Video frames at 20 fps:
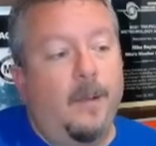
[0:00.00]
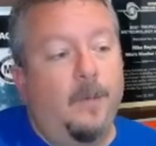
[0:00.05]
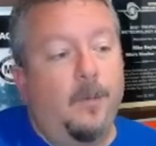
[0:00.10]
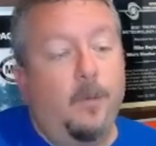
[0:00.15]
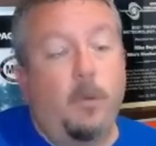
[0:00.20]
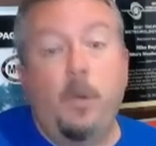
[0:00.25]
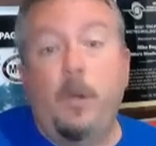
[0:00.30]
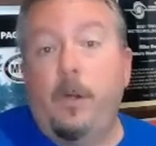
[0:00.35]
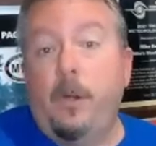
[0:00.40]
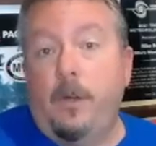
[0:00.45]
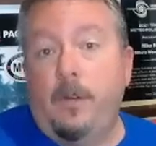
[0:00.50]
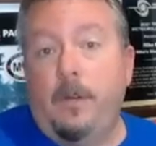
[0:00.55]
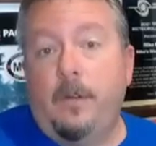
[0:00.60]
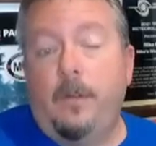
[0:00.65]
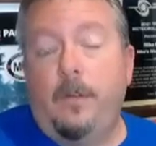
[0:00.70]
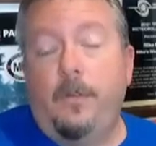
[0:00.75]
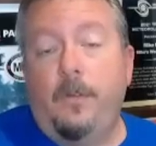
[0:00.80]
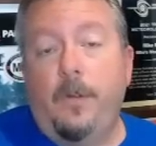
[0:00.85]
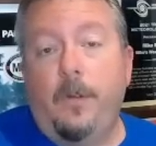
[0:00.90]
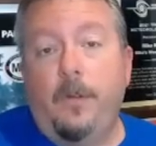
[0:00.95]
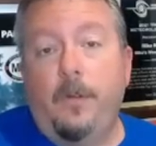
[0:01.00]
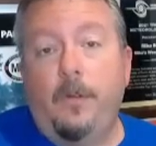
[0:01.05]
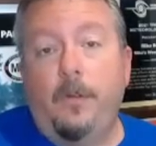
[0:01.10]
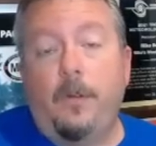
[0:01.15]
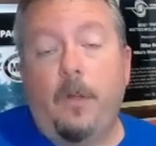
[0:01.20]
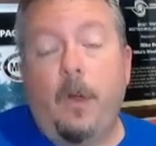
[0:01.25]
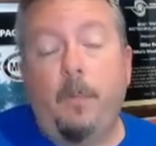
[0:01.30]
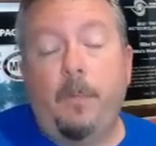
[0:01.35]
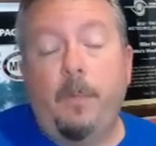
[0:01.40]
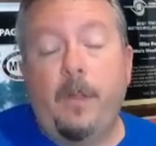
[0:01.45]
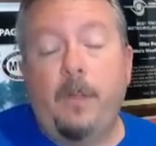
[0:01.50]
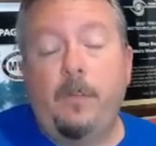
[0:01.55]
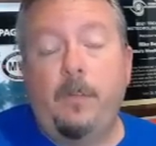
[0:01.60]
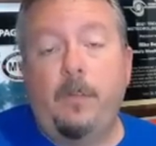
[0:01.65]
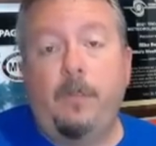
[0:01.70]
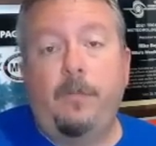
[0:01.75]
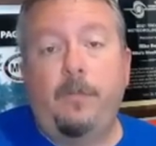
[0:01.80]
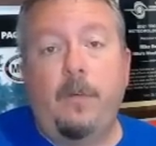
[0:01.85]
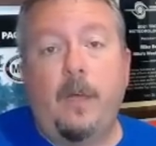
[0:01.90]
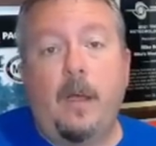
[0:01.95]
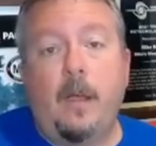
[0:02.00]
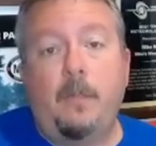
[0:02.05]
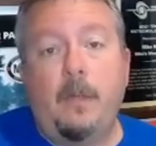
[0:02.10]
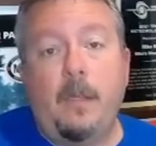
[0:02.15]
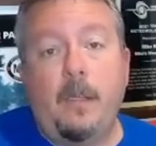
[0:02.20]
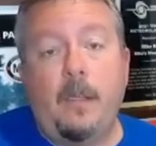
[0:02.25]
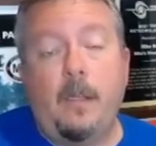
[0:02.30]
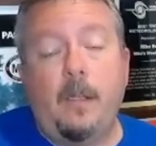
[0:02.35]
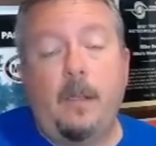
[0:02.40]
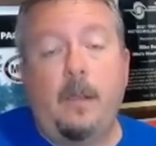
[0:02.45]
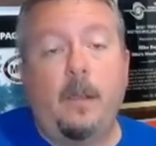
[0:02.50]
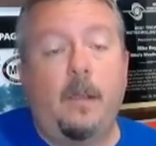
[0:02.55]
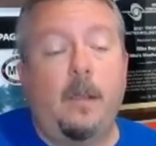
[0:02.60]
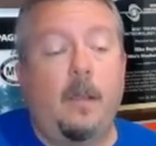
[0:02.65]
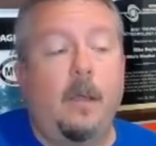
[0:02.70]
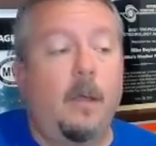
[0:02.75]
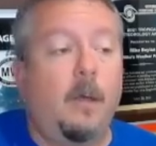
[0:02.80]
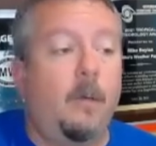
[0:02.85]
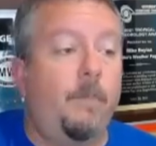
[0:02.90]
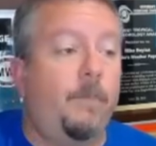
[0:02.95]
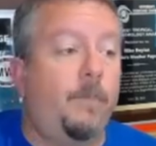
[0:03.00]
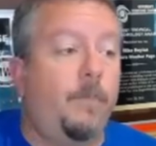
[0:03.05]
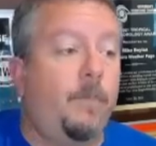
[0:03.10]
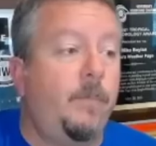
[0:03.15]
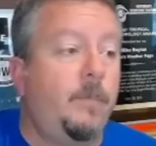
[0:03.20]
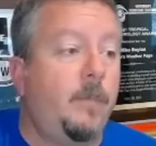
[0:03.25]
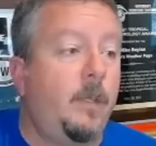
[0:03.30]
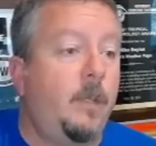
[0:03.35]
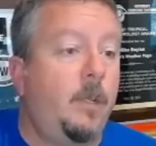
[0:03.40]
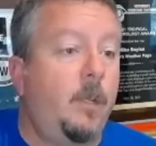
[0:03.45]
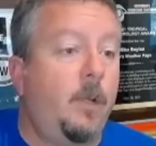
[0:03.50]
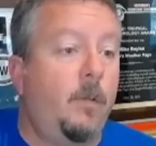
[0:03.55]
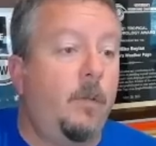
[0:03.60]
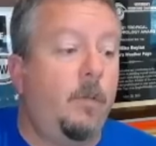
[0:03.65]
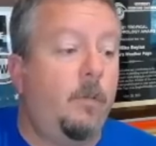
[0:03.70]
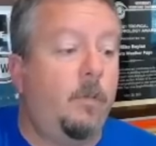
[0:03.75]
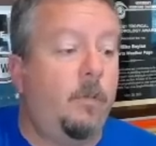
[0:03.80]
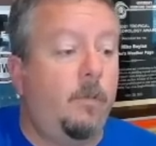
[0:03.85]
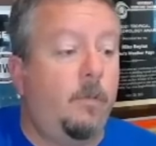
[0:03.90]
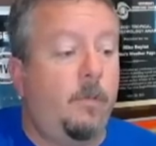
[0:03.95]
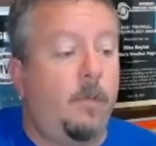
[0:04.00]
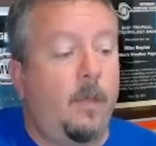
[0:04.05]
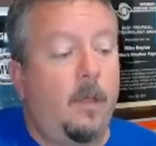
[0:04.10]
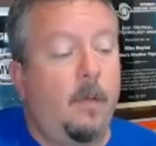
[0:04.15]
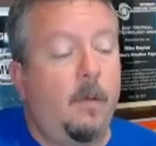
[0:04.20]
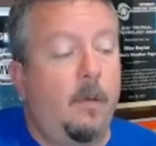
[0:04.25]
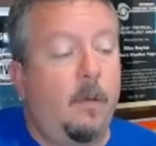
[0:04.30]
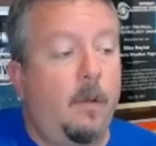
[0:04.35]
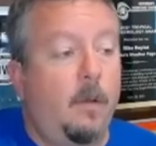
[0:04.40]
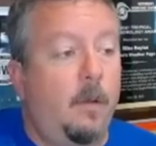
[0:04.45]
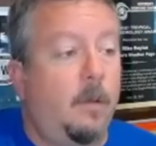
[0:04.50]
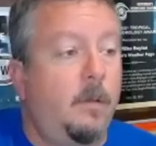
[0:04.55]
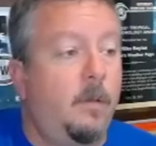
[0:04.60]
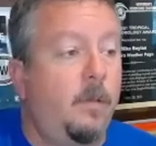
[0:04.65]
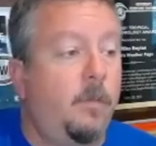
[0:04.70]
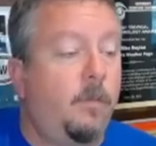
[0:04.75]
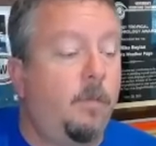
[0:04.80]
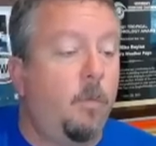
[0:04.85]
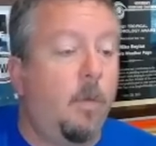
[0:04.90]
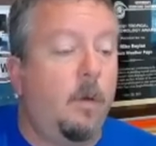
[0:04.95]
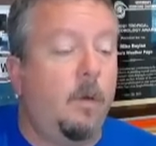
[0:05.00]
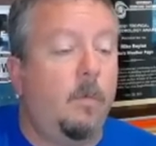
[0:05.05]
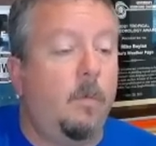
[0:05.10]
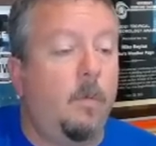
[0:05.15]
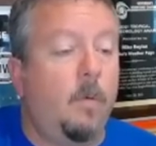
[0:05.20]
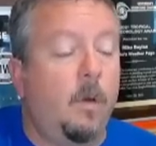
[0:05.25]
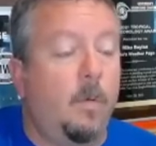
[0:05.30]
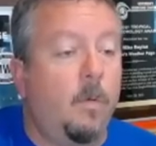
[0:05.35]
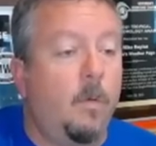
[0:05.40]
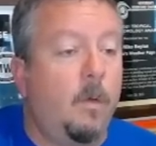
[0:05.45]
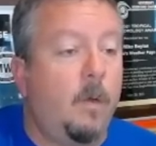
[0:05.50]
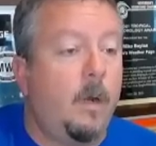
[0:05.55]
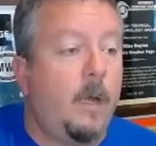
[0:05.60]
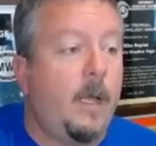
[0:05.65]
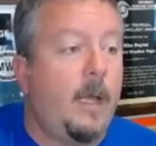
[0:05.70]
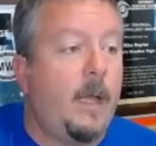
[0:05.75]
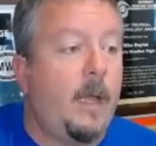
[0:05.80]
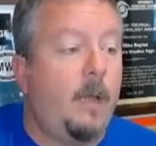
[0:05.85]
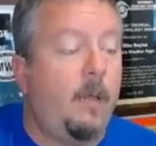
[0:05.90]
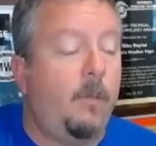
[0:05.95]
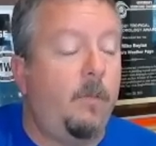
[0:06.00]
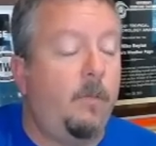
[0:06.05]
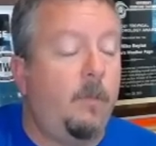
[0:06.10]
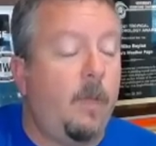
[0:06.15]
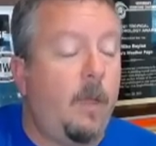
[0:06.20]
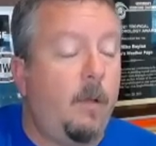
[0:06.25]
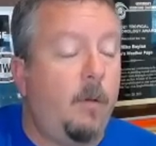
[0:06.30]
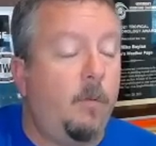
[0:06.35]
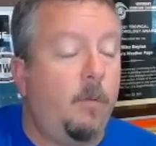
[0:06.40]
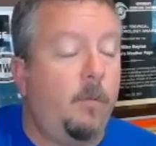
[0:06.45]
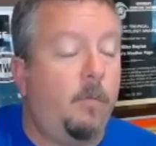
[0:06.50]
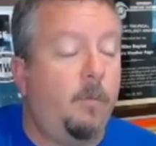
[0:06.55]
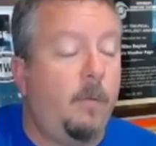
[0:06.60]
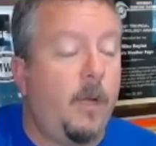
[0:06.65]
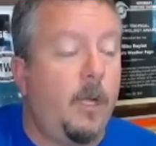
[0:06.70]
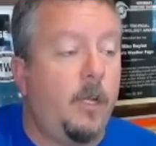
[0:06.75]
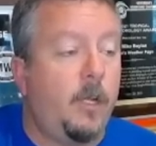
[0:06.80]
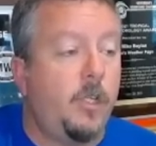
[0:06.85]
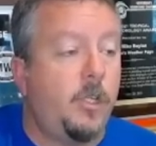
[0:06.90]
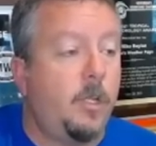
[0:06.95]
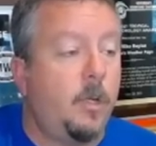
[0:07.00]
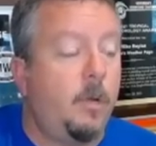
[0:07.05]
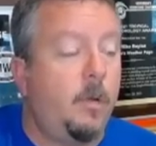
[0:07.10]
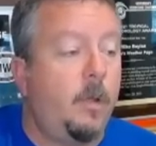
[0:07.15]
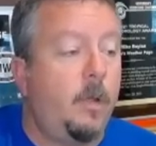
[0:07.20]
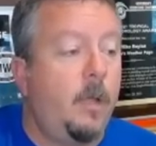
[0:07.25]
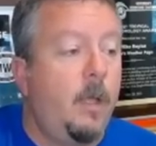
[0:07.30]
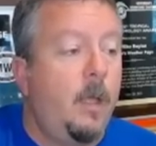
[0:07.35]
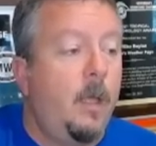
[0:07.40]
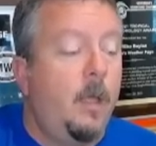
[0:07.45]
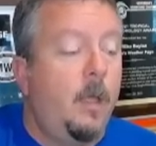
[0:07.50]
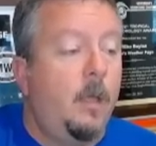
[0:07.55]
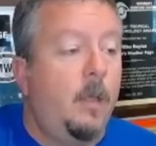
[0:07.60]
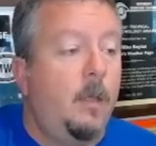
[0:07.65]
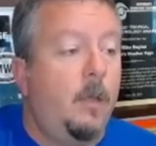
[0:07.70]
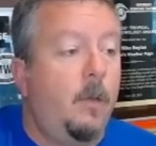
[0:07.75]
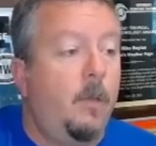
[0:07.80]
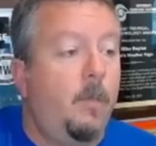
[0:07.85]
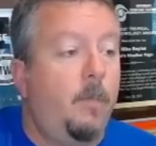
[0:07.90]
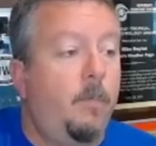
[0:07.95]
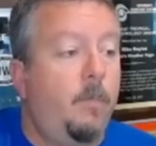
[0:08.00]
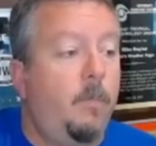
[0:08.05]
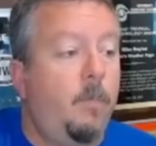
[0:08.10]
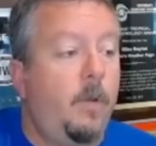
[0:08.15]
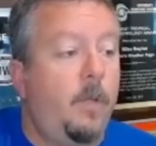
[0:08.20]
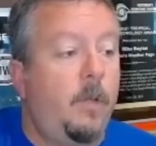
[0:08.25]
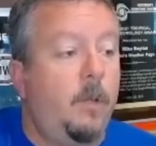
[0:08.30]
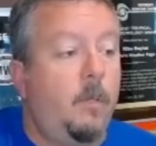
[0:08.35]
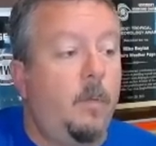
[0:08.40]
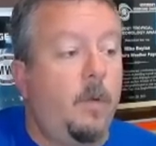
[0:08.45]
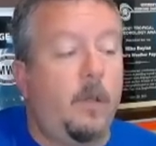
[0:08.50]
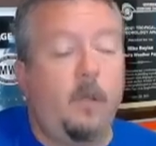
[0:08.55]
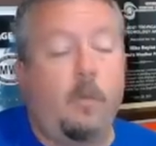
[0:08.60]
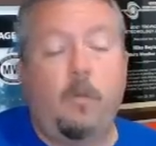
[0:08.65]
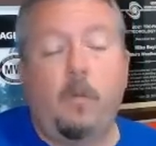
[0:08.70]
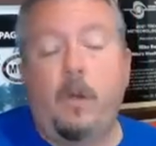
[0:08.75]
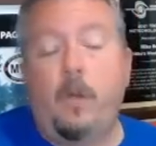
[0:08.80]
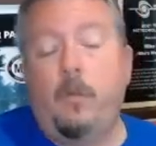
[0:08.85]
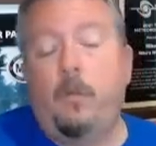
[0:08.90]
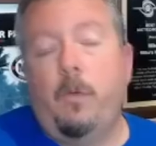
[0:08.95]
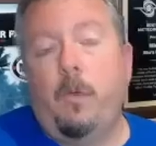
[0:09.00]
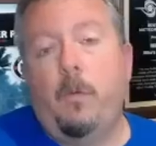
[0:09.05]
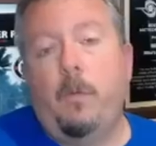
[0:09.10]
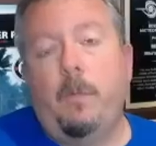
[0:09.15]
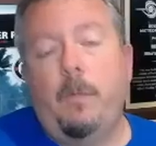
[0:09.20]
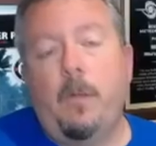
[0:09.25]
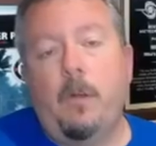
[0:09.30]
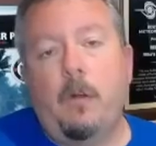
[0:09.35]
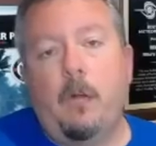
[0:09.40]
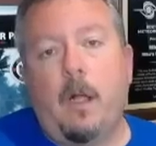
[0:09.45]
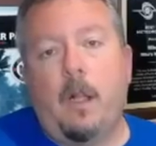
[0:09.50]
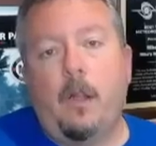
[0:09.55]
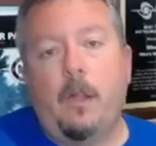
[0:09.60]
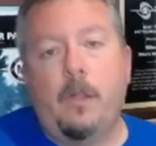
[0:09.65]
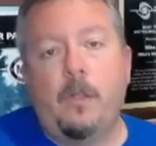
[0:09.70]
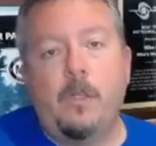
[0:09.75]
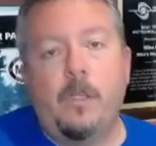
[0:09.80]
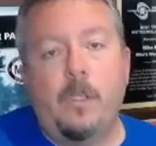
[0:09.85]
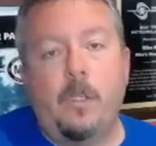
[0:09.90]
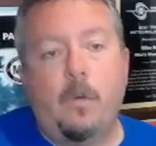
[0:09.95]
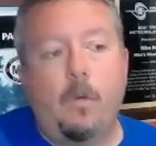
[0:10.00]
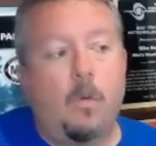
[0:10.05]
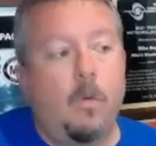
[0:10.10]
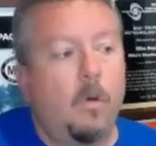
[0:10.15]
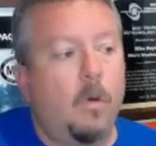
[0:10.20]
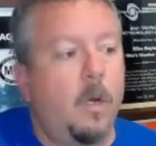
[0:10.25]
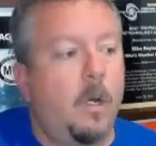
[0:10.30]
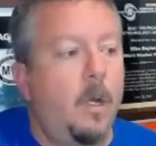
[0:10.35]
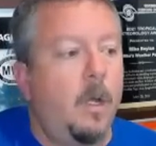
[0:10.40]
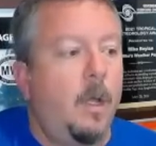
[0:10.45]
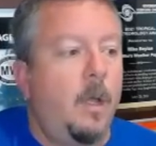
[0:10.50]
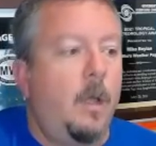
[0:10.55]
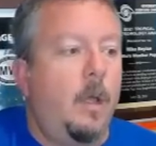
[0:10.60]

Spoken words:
Twitter. So there's all places to find me, and you know, this is just one award I got. I always proud to show it. You know, we did win the 2021 Meteorology Award